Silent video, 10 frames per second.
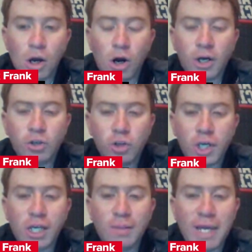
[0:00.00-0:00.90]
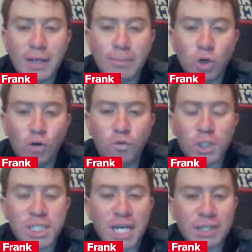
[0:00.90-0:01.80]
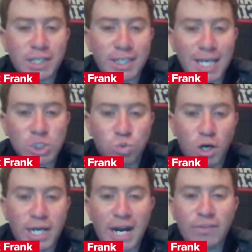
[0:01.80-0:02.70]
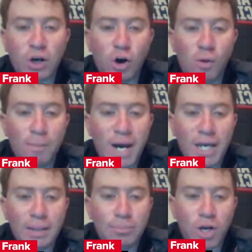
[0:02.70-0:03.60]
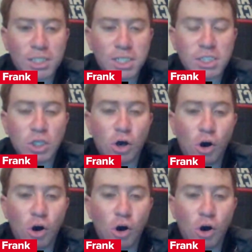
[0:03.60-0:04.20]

All right, are you looking to make a move? Well, take the guesswork out of the home buying process,